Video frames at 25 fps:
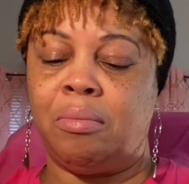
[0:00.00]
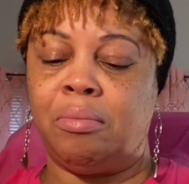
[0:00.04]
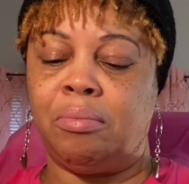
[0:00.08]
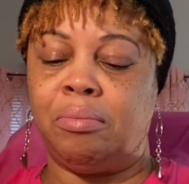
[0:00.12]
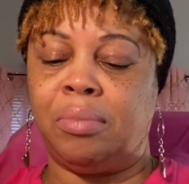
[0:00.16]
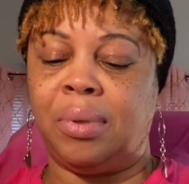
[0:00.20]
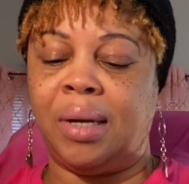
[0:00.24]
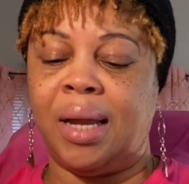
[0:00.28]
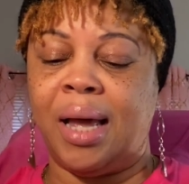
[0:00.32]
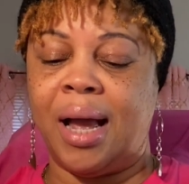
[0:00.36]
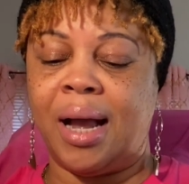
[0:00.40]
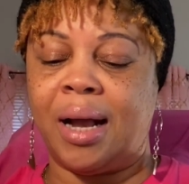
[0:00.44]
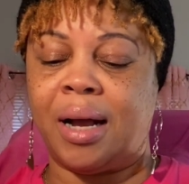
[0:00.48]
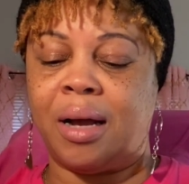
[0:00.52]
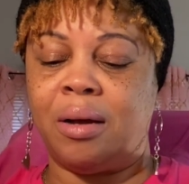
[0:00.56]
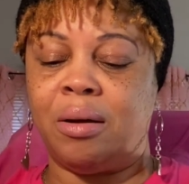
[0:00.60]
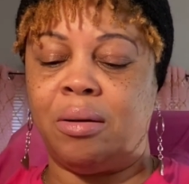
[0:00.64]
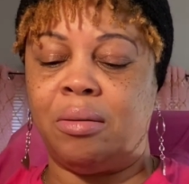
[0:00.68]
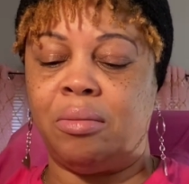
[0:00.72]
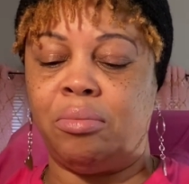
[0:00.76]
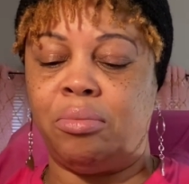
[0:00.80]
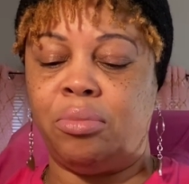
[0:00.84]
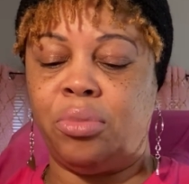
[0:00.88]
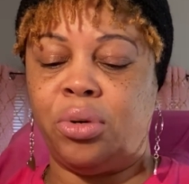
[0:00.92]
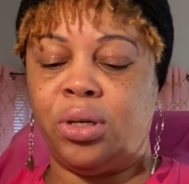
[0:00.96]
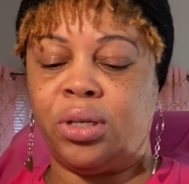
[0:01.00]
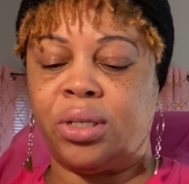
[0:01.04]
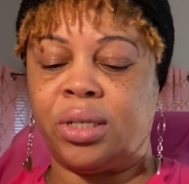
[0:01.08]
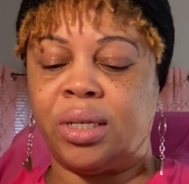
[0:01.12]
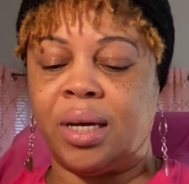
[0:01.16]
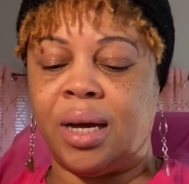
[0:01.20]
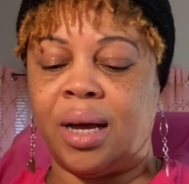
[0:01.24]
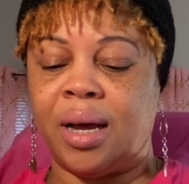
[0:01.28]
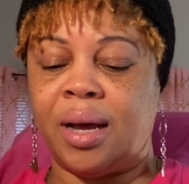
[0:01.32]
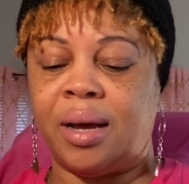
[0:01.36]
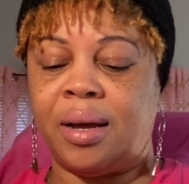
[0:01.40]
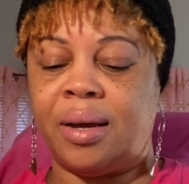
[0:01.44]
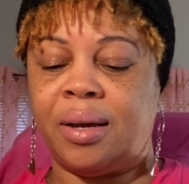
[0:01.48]
Black
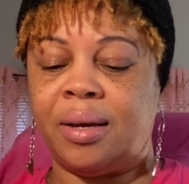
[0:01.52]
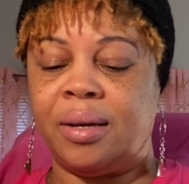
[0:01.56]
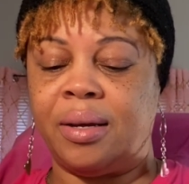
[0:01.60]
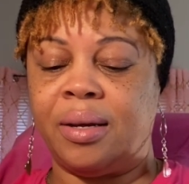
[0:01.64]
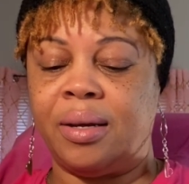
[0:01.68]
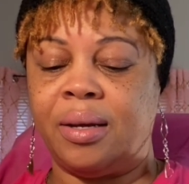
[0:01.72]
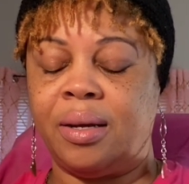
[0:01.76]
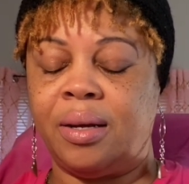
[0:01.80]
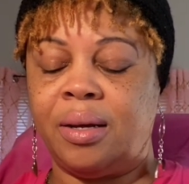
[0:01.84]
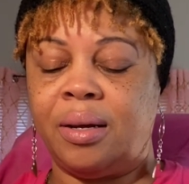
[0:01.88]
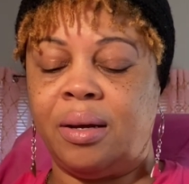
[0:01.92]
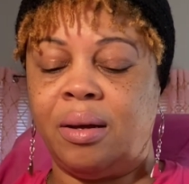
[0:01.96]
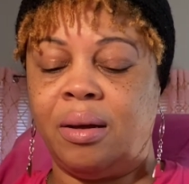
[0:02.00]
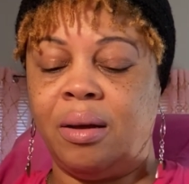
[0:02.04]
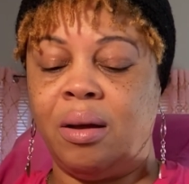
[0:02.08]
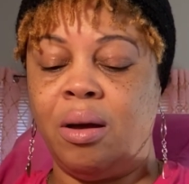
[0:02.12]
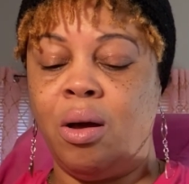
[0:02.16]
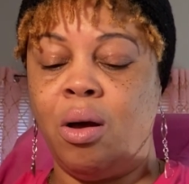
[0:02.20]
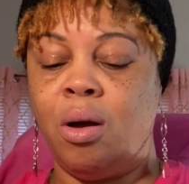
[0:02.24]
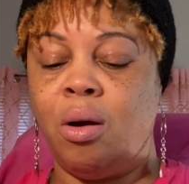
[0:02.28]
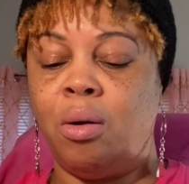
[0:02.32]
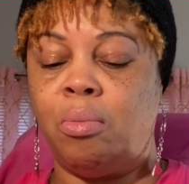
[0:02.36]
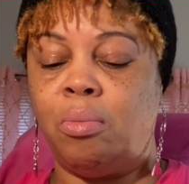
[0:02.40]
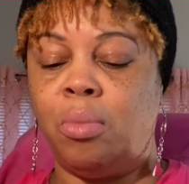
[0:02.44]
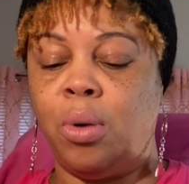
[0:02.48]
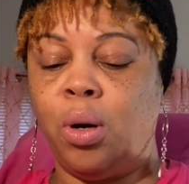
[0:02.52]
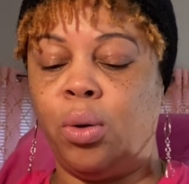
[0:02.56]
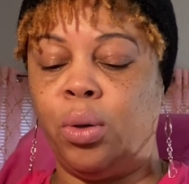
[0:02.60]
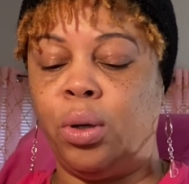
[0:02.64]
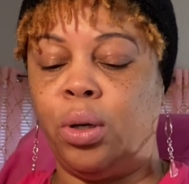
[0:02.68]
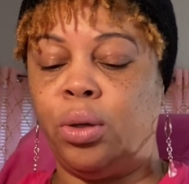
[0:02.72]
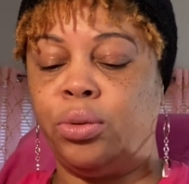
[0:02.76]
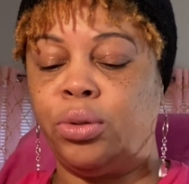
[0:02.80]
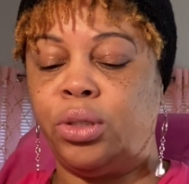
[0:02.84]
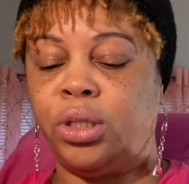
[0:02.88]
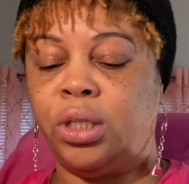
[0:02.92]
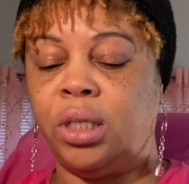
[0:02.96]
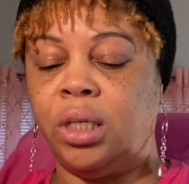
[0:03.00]
Multi
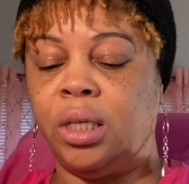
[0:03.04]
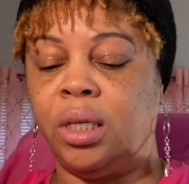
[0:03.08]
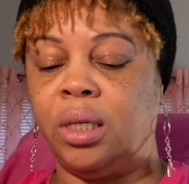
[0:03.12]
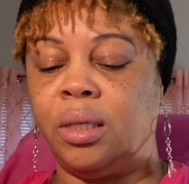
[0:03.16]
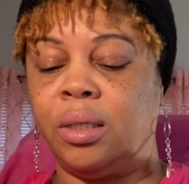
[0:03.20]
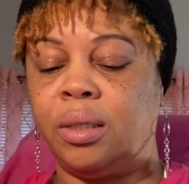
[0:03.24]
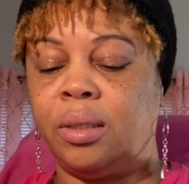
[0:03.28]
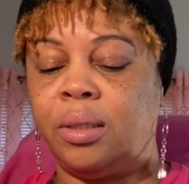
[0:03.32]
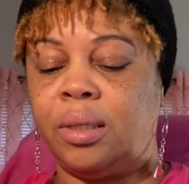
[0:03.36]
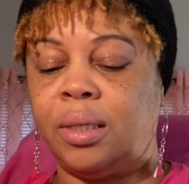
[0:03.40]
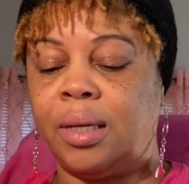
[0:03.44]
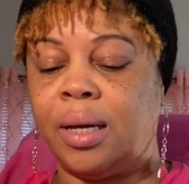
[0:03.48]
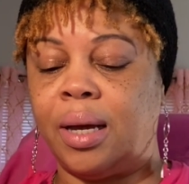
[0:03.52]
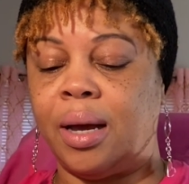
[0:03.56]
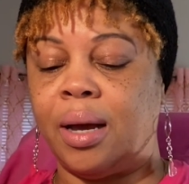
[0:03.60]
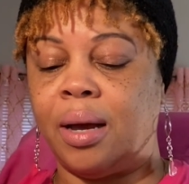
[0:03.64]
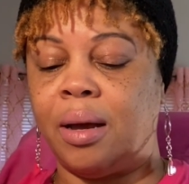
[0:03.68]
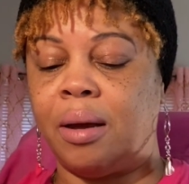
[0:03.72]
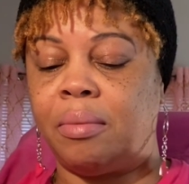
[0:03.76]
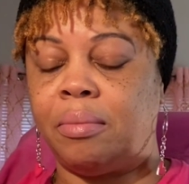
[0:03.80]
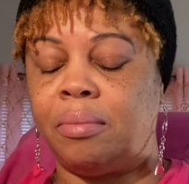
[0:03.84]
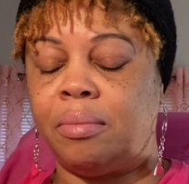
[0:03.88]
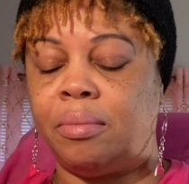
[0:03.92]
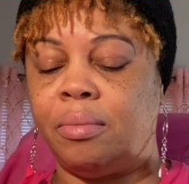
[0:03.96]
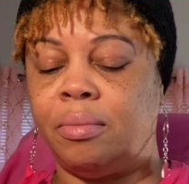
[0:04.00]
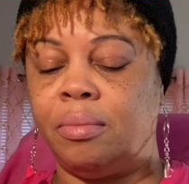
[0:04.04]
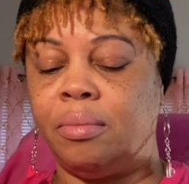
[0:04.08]
Moto Cheek Tab